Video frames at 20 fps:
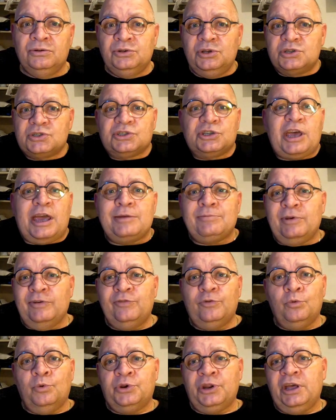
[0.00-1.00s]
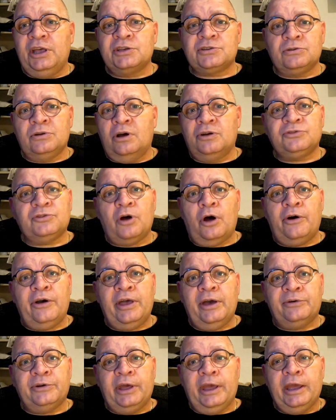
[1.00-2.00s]
just take me for what it is and I'll
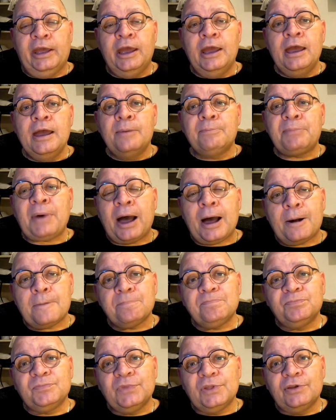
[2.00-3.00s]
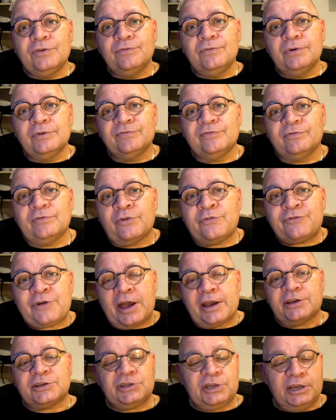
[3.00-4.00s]
die out there. But the
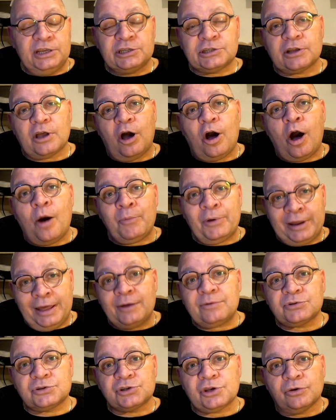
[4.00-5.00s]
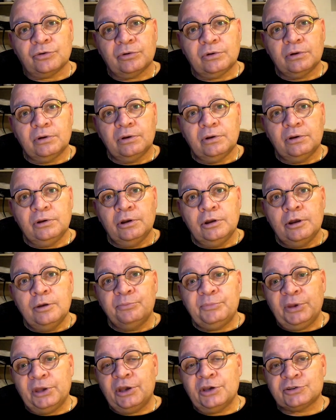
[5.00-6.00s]
fact is, I'm allowed to,
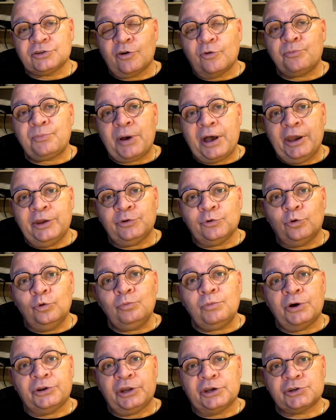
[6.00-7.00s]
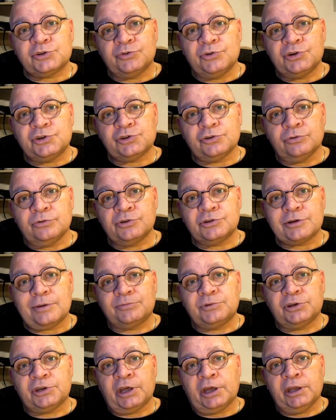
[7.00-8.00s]
because I've paid all my national insurance
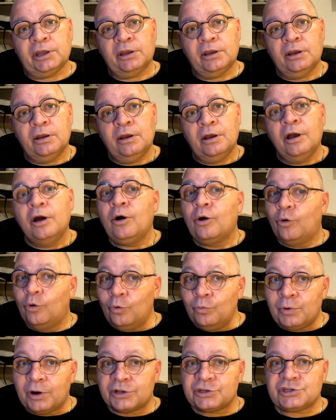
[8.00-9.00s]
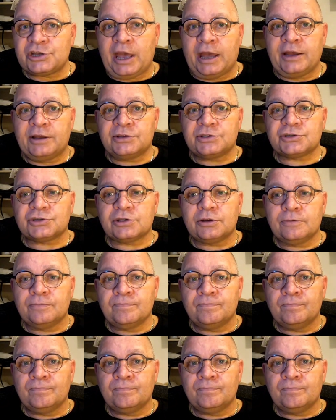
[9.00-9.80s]
up to date, all my tax,